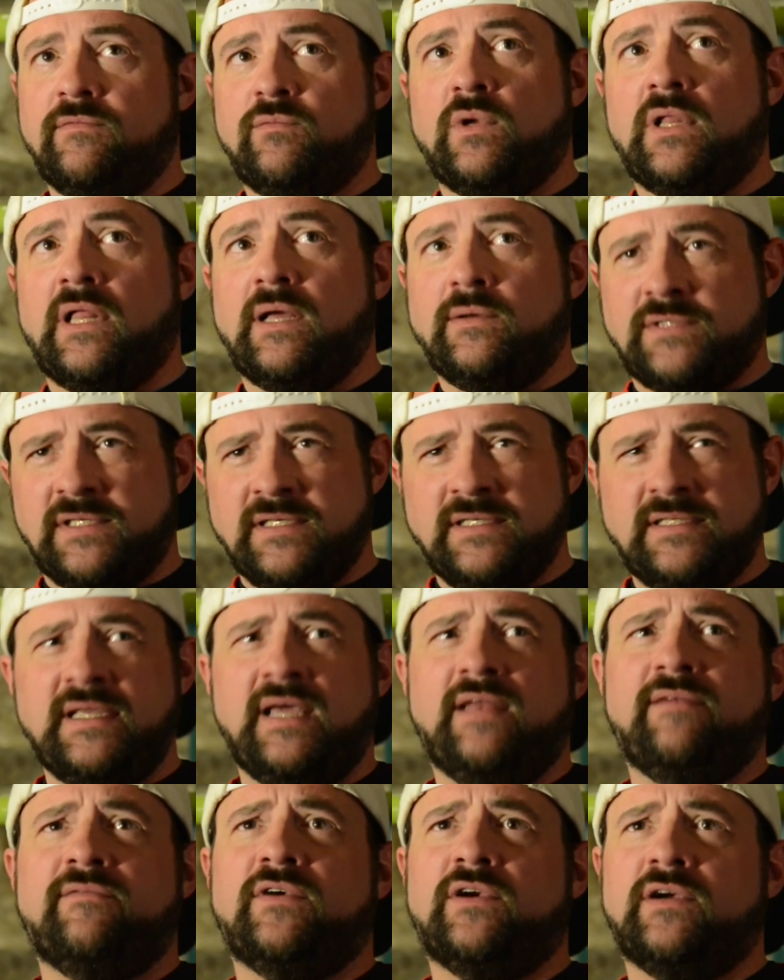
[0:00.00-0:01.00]
While I was in
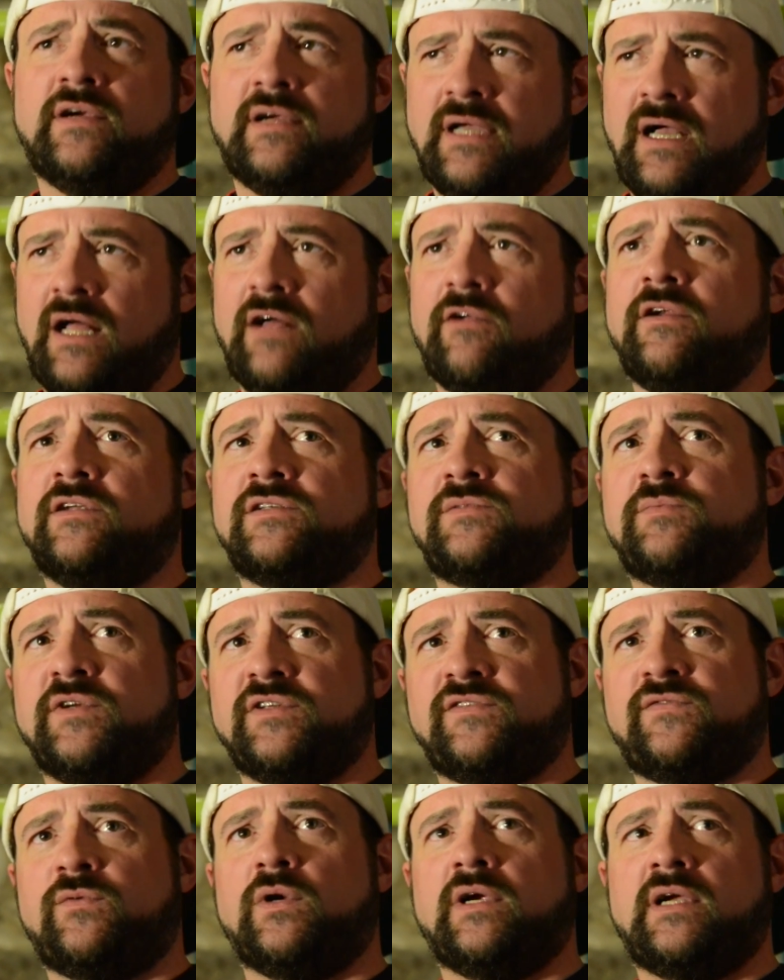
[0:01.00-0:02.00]
Denver, Colorado
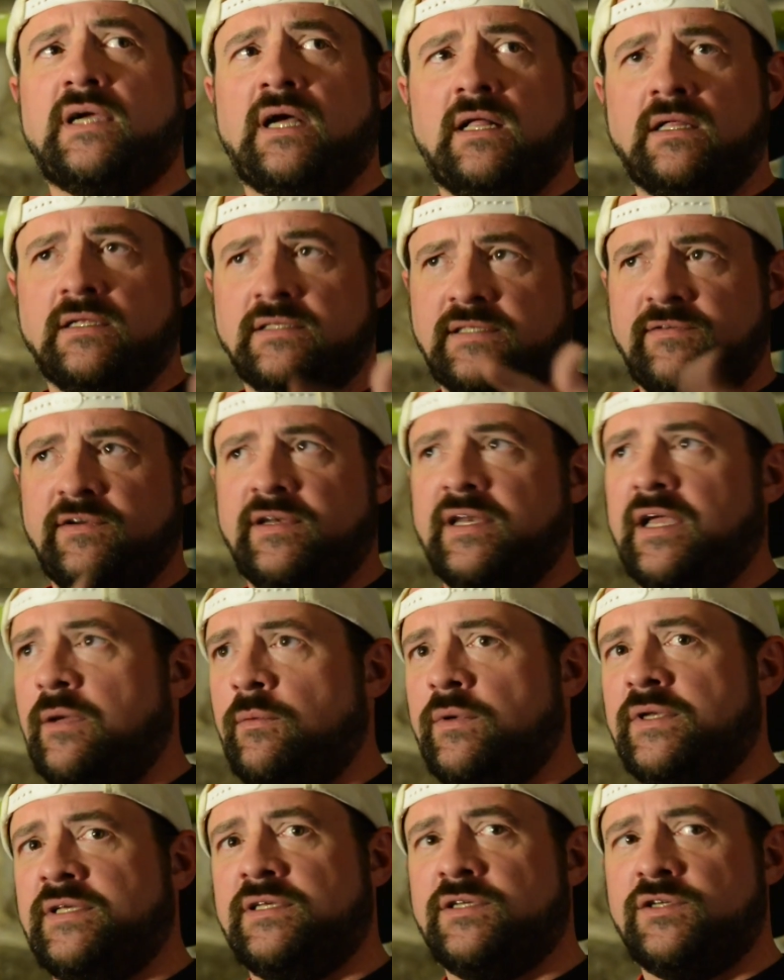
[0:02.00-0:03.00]
Springs, Fort Collins, every night
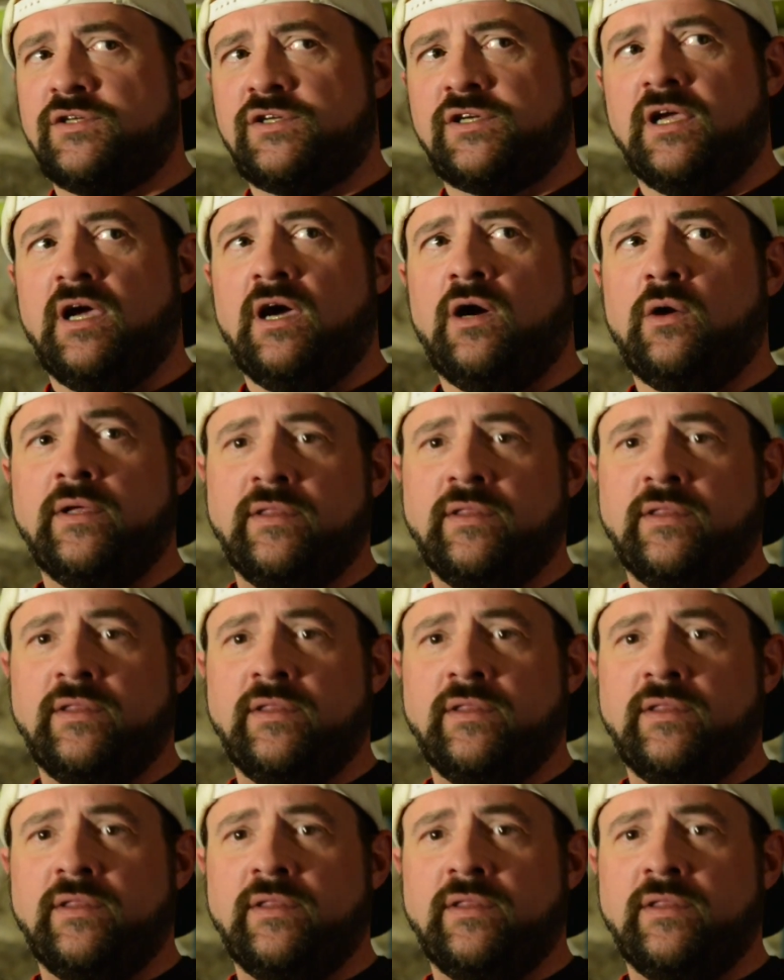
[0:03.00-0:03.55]
we did a show,